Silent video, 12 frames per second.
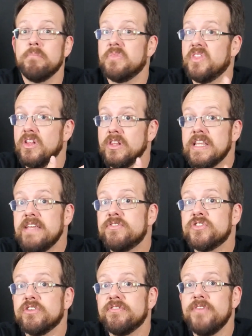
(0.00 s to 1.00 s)
The
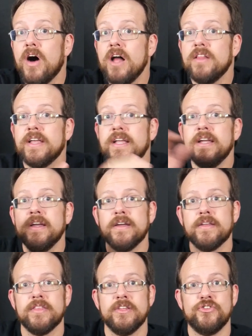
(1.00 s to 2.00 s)
leaves are falling,
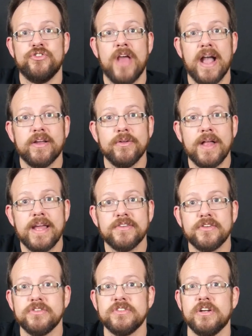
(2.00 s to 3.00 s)
the
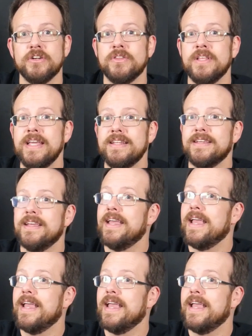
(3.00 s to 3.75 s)
jack-o'-lanterns are lit,